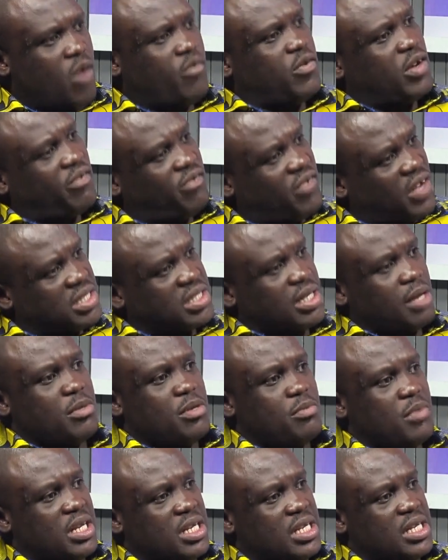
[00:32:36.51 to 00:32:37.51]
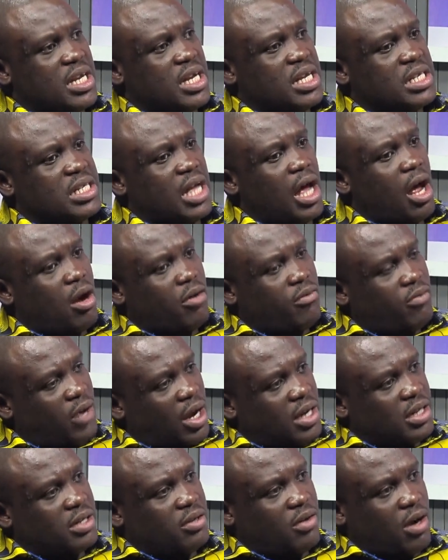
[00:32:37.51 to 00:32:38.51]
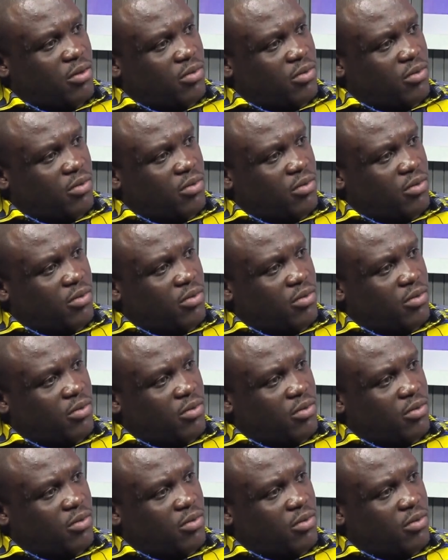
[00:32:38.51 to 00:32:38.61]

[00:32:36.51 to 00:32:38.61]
For the first time in many years, our rank,